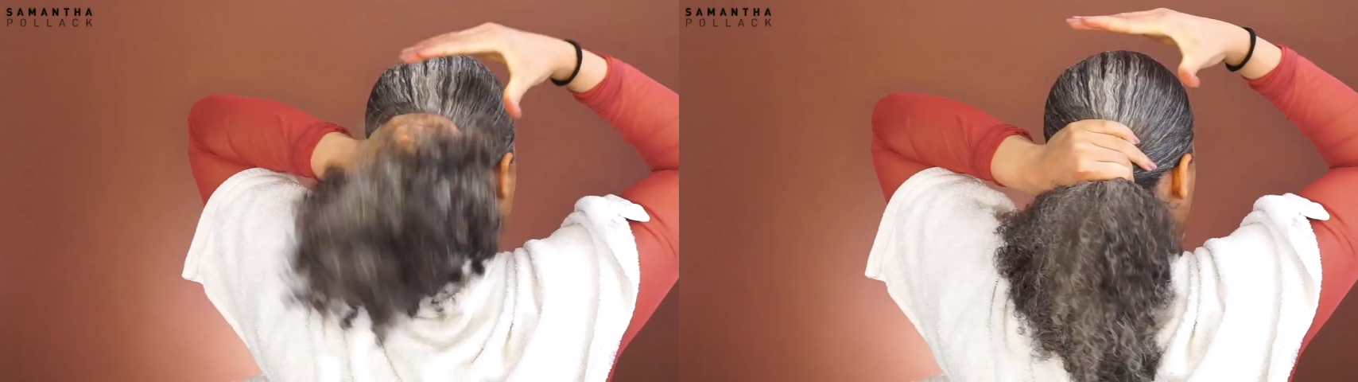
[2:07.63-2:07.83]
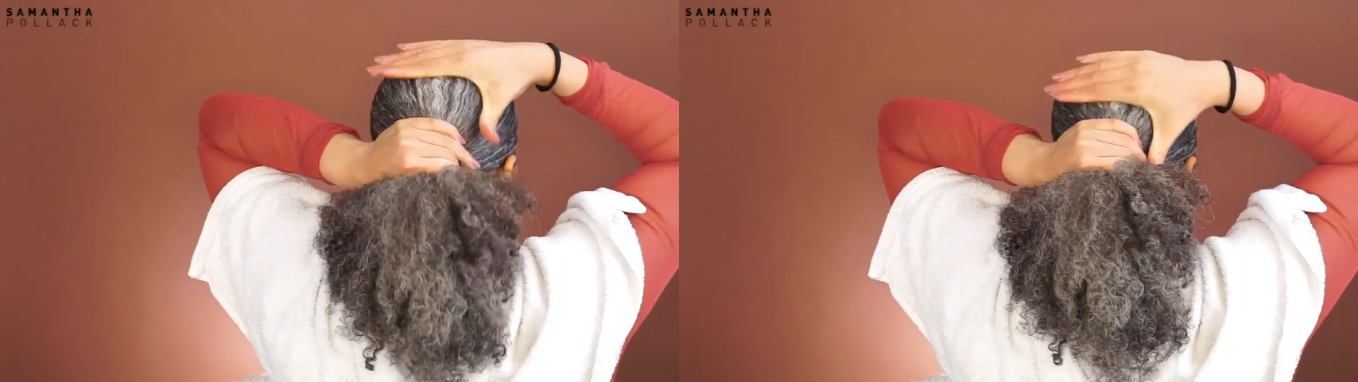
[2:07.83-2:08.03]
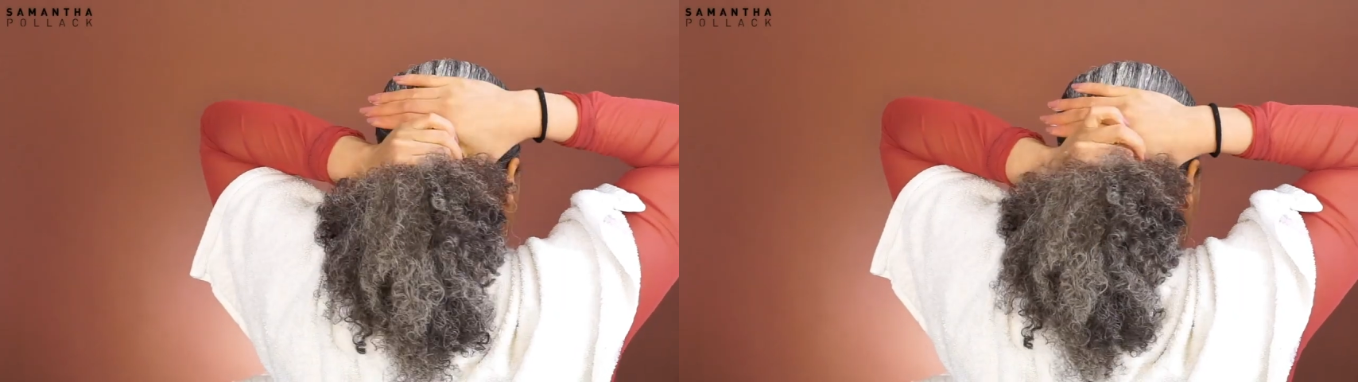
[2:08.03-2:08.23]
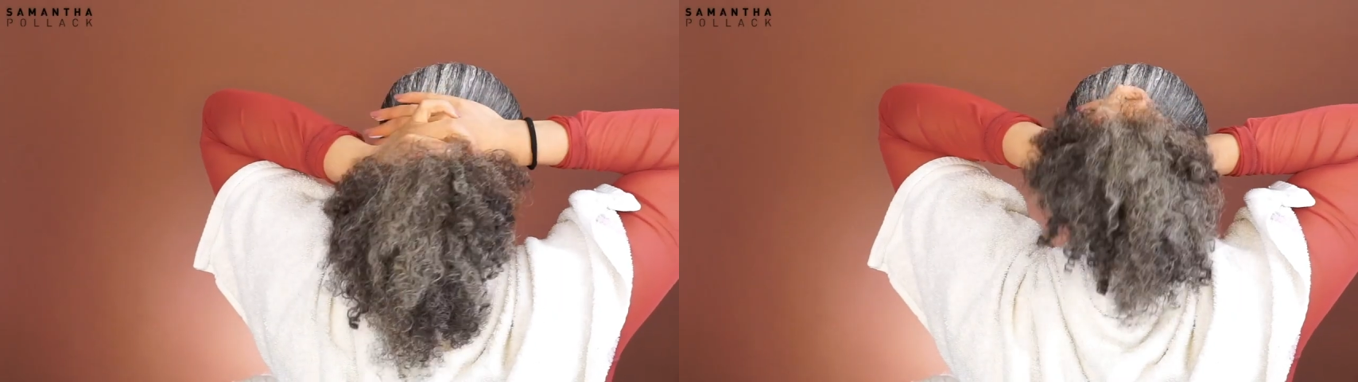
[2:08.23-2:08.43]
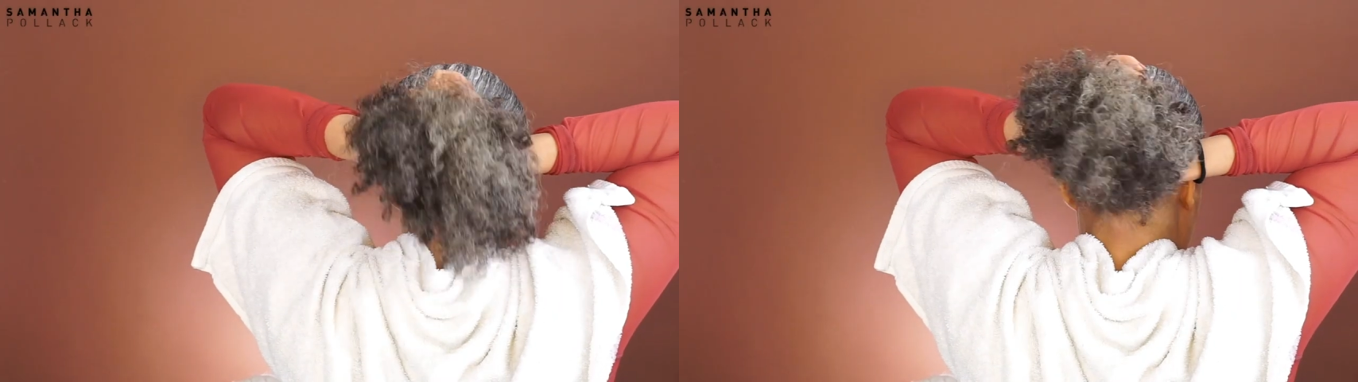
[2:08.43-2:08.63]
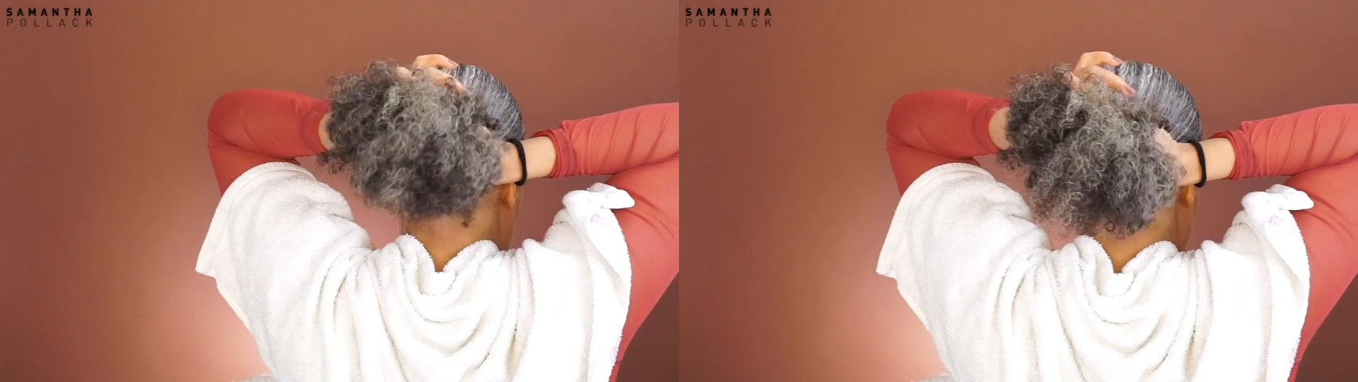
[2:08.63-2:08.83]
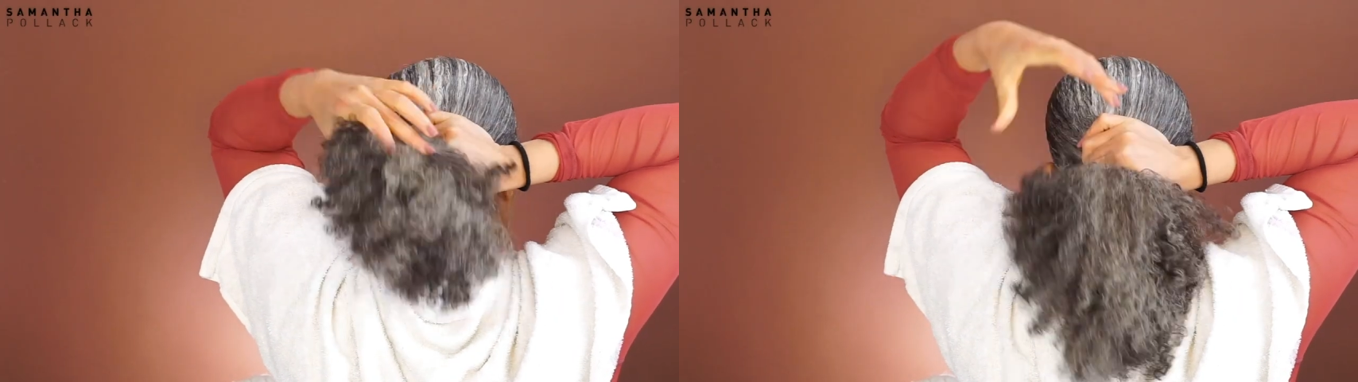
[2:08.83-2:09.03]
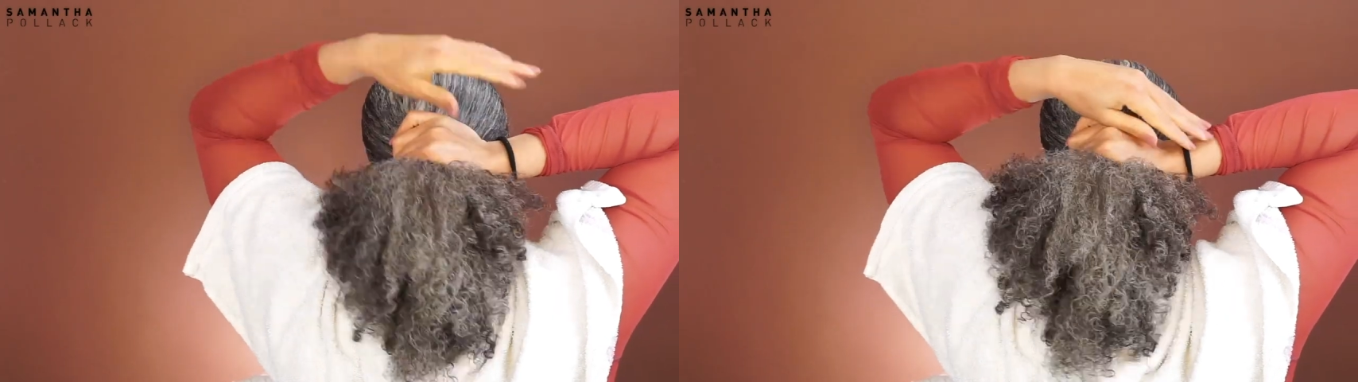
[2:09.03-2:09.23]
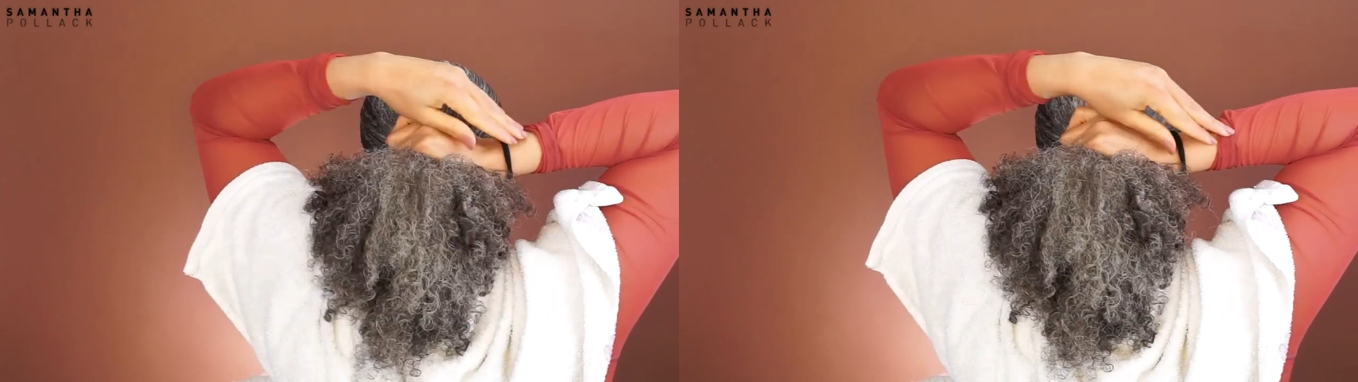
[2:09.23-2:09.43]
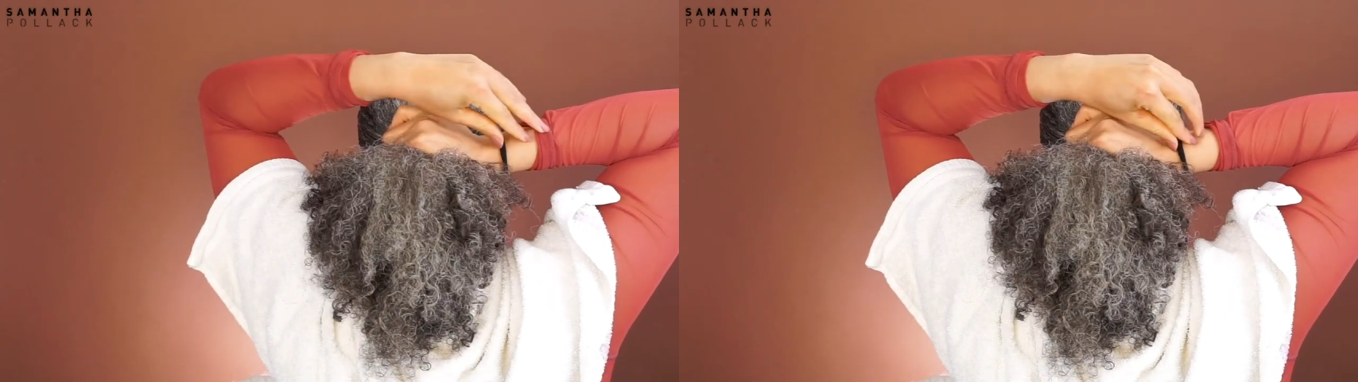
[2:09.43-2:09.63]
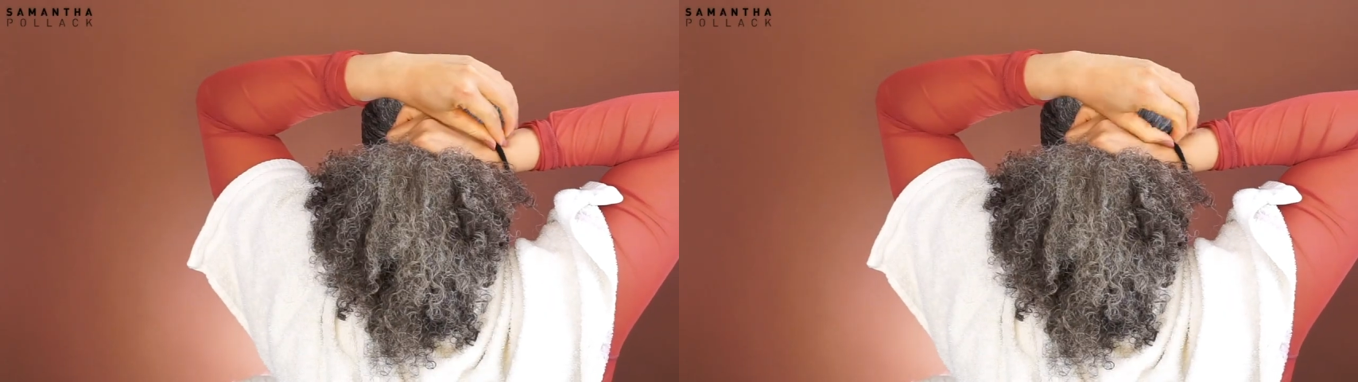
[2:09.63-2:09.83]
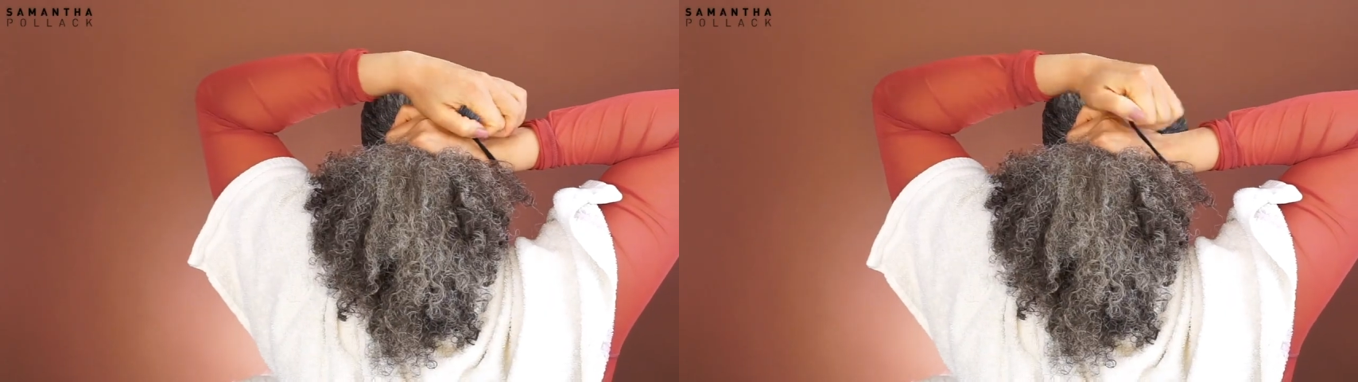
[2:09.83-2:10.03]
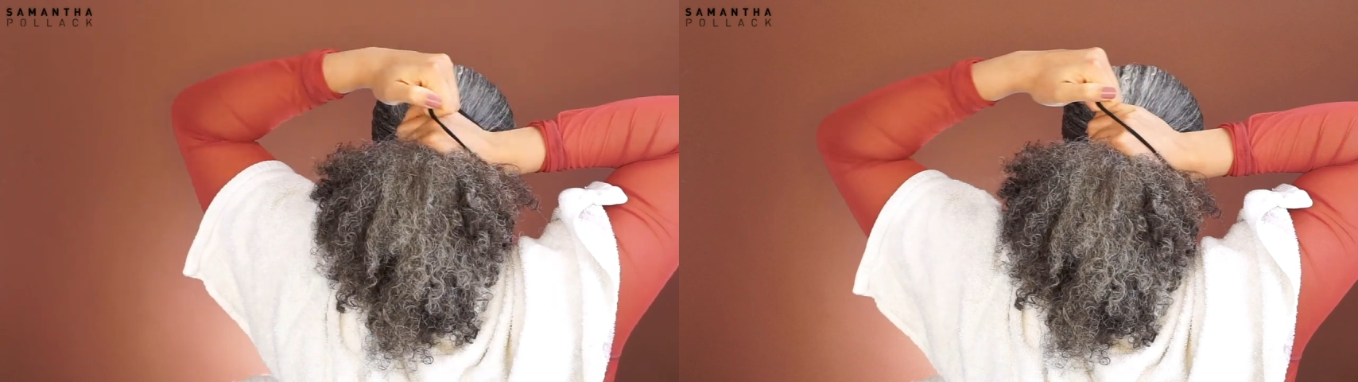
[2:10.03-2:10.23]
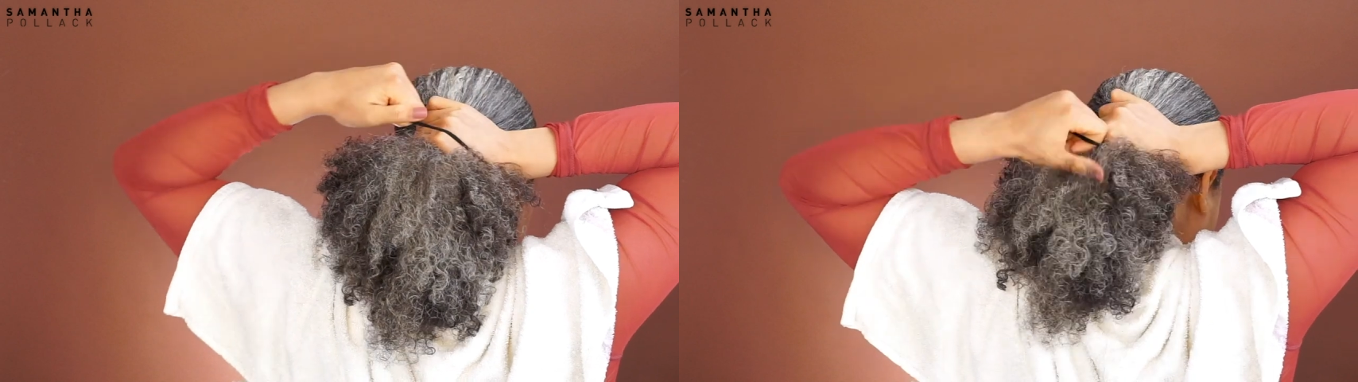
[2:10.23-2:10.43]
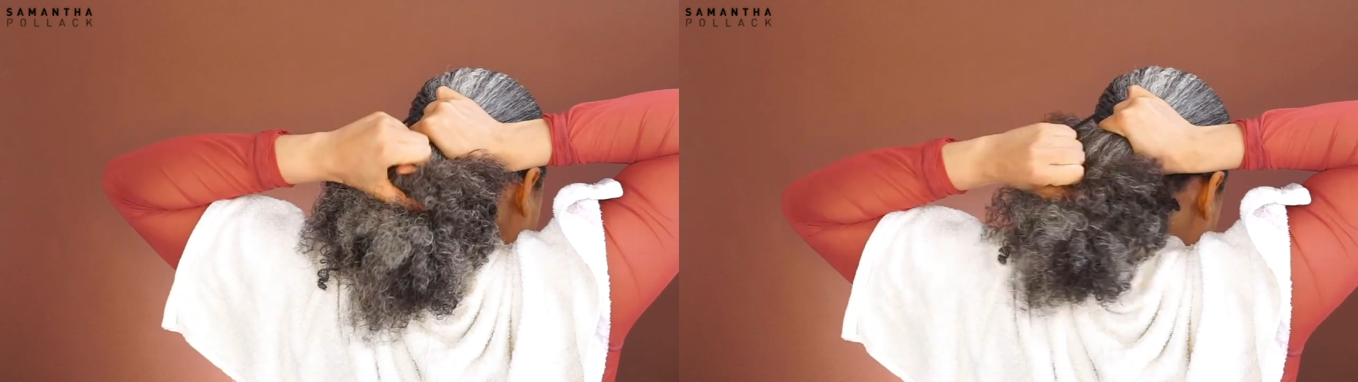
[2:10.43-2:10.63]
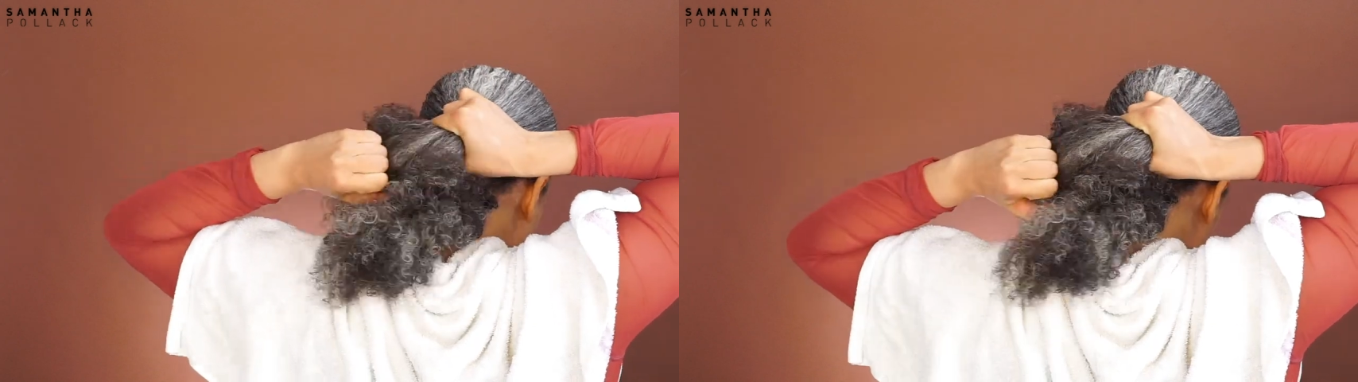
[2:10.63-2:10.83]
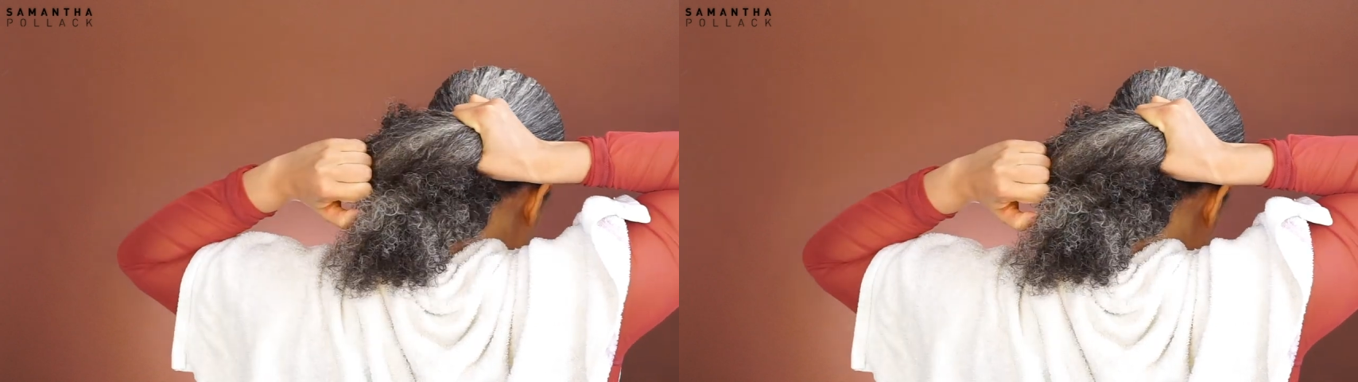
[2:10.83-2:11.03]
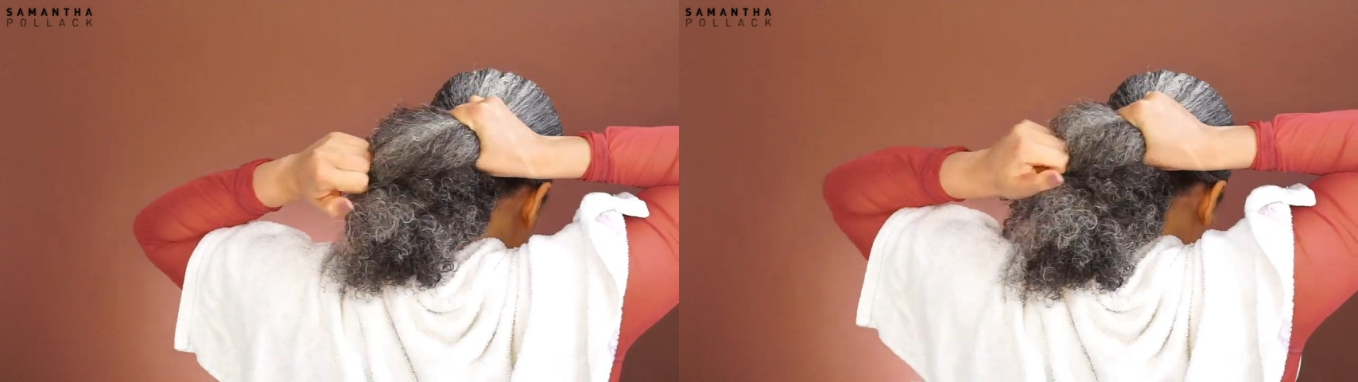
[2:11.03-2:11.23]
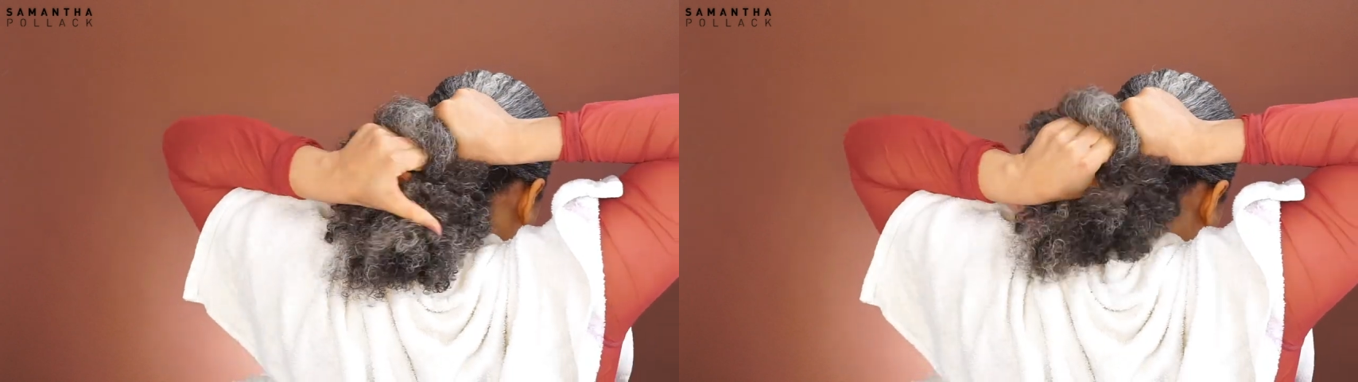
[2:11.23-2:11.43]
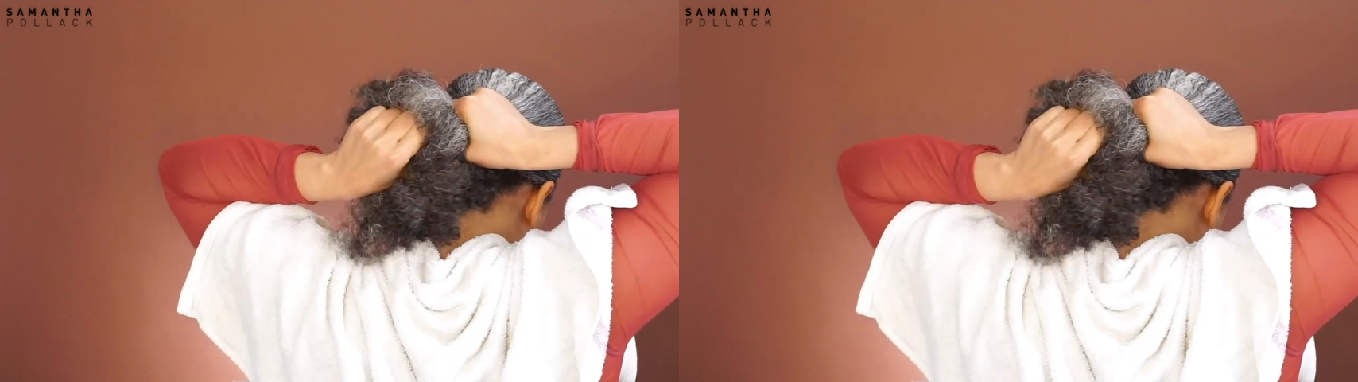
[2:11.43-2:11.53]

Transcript: No face is visible, so there are no lips to read.